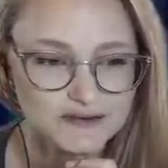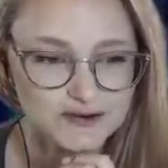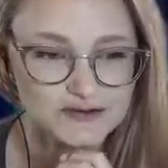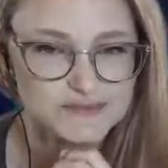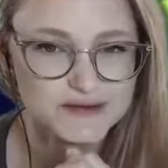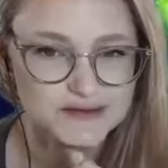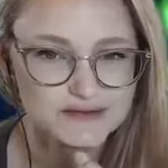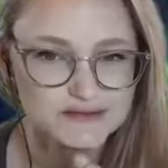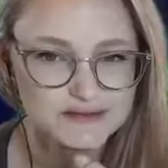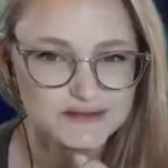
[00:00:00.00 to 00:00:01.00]
Necrozma?
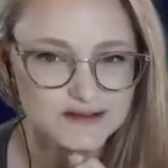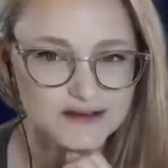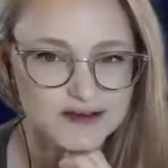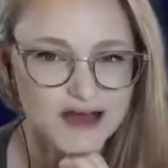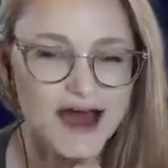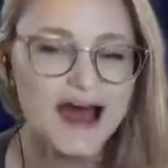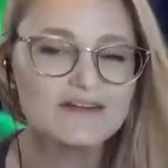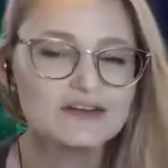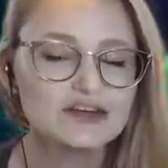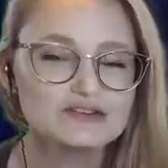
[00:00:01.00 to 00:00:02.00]
I
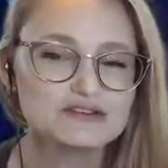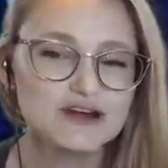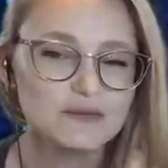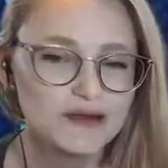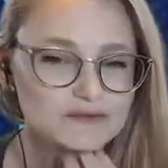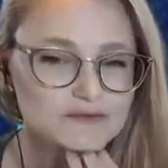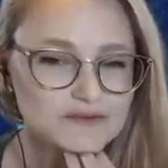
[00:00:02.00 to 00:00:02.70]
haven't used Dawn Main